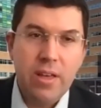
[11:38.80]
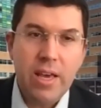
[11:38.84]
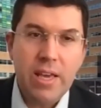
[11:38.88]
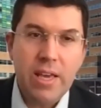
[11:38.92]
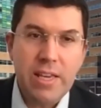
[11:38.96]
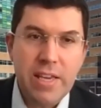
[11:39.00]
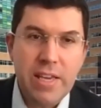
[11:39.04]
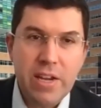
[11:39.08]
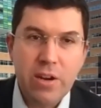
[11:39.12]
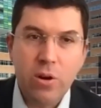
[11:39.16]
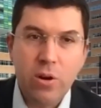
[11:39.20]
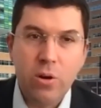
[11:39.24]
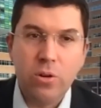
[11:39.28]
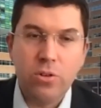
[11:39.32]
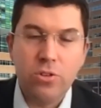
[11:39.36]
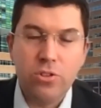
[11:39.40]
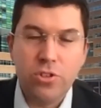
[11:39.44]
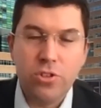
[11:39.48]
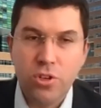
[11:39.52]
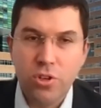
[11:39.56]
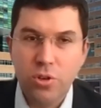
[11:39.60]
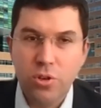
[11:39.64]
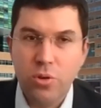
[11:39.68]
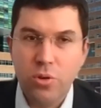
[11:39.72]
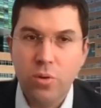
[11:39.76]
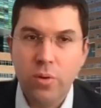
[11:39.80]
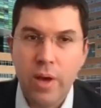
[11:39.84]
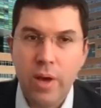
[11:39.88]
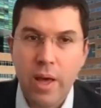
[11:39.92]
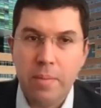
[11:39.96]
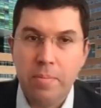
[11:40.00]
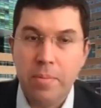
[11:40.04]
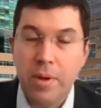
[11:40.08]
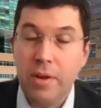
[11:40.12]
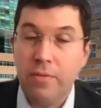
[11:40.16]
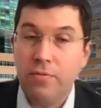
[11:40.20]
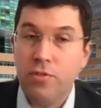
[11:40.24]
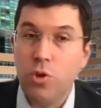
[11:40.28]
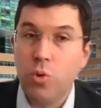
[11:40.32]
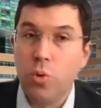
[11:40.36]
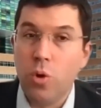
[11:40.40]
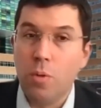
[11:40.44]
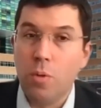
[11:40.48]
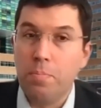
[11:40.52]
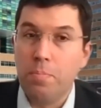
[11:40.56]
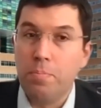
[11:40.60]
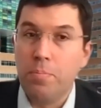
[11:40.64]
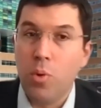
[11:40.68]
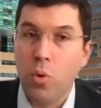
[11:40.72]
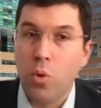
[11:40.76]
a year or two, but if you
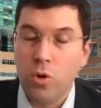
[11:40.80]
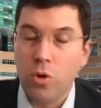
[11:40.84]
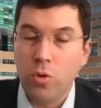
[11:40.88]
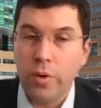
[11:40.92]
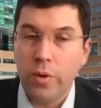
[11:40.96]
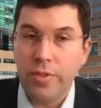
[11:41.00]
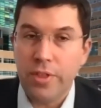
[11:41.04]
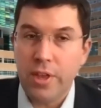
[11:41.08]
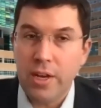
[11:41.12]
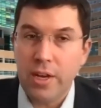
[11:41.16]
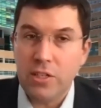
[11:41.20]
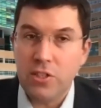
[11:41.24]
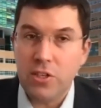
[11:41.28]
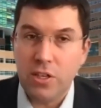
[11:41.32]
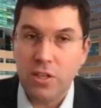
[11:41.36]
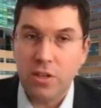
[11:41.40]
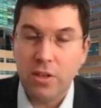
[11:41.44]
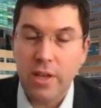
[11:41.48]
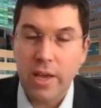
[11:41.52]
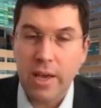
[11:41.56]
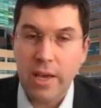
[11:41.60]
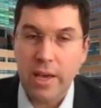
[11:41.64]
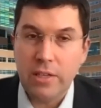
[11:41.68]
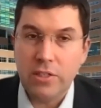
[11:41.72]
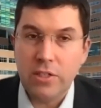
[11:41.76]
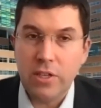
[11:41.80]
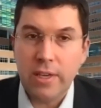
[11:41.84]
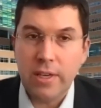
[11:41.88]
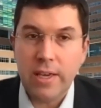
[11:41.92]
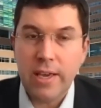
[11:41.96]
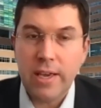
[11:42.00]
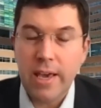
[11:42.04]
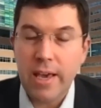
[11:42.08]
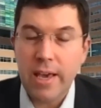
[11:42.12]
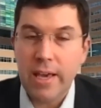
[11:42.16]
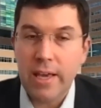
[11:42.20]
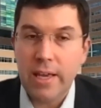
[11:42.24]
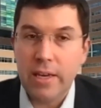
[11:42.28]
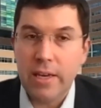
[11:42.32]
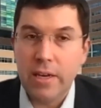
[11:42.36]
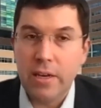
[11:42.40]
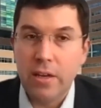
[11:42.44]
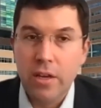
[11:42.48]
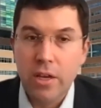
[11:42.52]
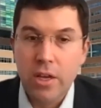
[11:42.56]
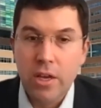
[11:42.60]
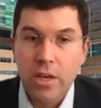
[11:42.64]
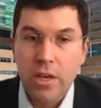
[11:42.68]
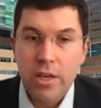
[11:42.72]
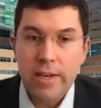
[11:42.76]
were born with it as a
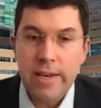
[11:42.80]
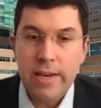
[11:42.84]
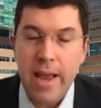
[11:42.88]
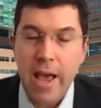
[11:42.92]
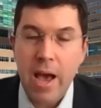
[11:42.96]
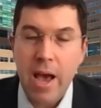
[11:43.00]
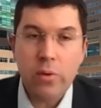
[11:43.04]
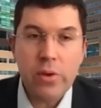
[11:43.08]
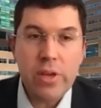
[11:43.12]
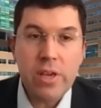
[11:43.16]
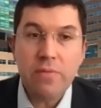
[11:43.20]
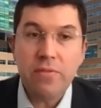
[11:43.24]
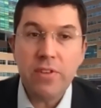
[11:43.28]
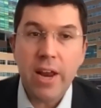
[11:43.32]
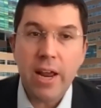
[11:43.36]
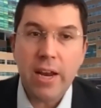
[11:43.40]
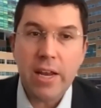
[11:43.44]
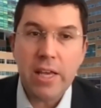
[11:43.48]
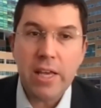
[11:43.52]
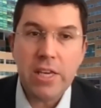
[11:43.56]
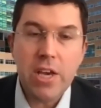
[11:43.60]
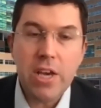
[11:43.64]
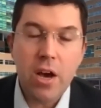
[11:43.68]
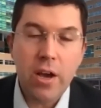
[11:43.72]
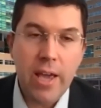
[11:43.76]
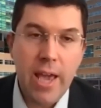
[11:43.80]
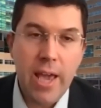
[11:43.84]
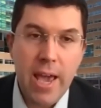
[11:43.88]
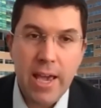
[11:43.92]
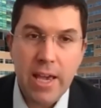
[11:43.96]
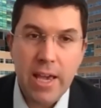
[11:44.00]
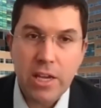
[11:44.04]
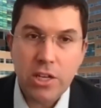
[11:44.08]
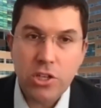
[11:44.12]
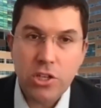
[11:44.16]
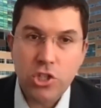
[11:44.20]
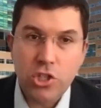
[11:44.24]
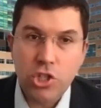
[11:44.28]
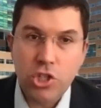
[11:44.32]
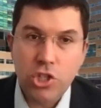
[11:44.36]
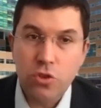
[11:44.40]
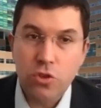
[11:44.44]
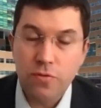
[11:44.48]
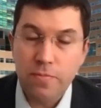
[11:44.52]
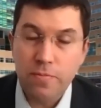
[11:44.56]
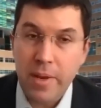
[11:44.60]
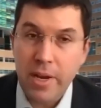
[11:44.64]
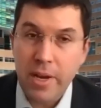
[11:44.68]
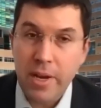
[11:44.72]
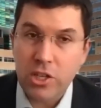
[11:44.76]
kid, now even at a young age,
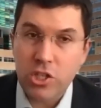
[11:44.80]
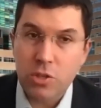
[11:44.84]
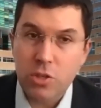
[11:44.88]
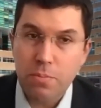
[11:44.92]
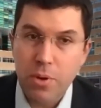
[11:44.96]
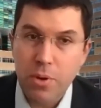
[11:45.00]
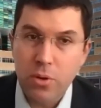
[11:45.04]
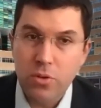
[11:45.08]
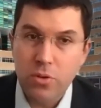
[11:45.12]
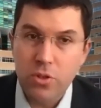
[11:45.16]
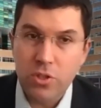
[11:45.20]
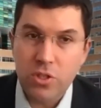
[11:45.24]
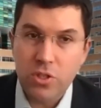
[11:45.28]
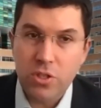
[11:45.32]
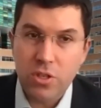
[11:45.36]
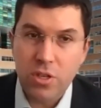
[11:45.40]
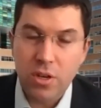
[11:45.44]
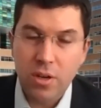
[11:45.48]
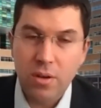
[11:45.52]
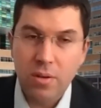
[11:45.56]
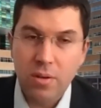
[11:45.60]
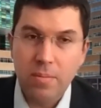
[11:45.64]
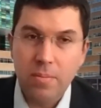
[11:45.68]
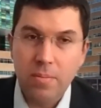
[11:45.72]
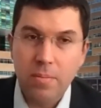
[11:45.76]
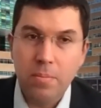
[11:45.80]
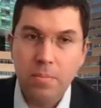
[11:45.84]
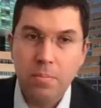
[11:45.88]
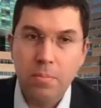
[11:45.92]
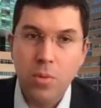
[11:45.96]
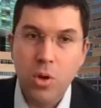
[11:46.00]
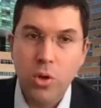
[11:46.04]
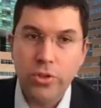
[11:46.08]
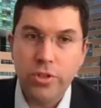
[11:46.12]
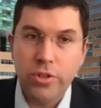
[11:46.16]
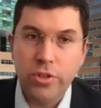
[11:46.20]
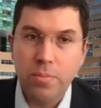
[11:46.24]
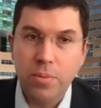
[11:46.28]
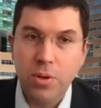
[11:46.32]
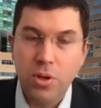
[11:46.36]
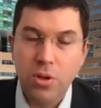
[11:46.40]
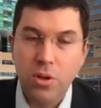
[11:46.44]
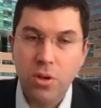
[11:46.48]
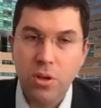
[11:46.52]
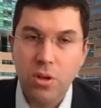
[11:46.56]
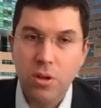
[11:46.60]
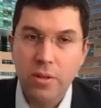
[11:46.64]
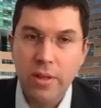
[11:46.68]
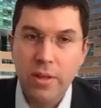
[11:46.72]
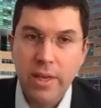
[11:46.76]
you've been exposed to
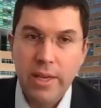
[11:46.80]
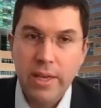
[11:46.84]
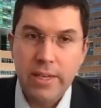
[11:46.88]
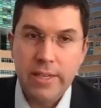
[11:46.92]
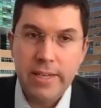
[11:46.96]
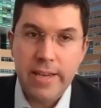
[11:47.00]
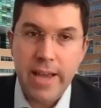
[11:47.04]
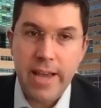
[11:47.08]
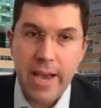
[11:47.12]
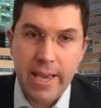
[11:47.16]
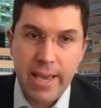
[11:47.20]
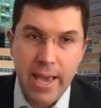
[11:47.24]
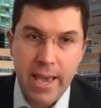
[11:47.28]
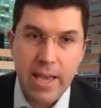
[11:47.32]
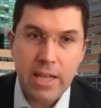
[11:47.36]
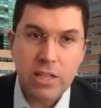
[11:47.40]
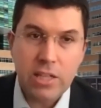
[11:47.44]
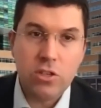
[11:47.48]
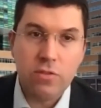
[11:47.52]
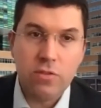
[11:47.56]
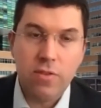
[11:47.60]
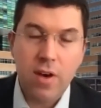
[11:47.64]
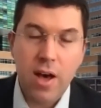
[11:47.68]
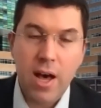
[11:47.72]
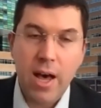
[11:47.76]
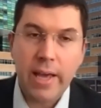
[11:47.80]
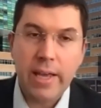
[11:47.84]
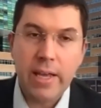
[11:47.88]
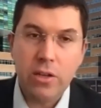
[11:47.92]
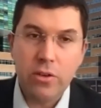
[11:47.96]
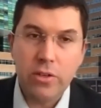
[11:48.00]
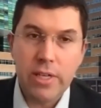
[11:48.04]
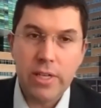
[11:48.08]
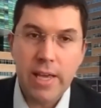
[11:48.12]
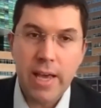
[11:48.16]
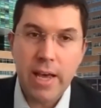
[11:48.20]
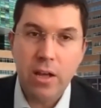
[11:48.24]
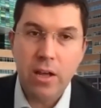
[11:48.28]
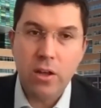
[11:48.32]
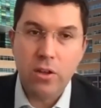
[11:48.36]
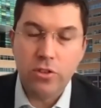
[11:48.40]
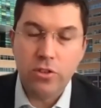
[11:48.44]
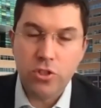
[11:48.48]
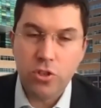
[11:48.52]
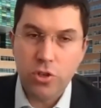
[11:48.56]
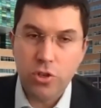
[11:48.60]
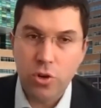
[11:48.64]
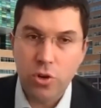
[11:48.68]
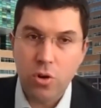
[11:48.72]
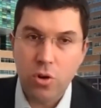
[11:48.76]
multiple decades of high LDL.
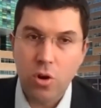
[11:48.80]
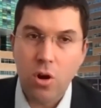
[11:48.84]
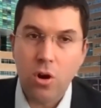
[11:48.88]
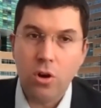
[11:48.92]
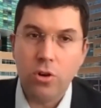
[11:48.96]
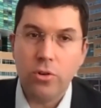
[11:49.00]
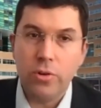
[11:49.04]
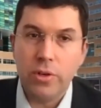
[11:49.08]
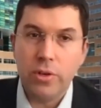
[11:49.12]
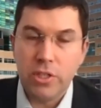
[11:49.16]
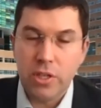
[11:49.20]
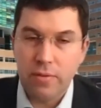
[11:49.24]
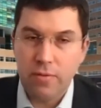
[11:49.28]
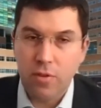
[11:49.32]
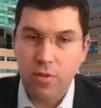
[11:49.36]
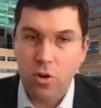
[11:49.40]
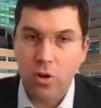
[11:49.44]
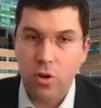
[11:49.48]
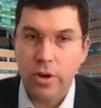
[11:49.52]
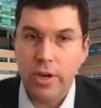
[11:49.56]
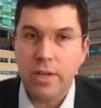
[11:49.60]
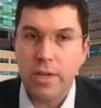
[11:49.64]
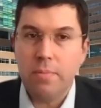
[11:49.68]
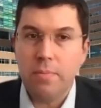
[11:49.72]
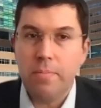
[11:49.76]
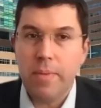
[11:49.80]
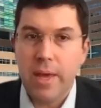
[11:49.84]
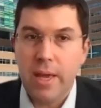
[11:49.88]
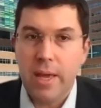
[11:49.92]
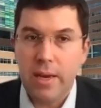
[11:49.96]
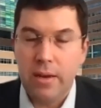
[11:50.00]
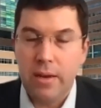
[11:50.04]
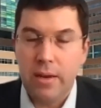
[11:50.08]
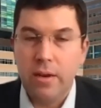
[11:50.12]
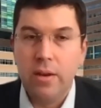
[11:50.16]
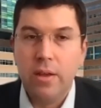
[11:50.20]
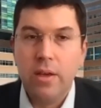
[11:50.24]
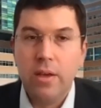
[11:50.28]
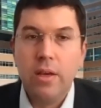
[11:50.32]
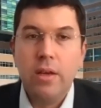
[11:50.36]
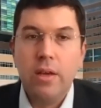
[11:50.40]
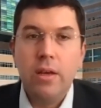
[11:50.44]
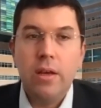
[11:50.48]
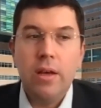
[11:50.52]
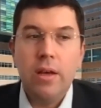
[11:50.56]
So your arteries have already been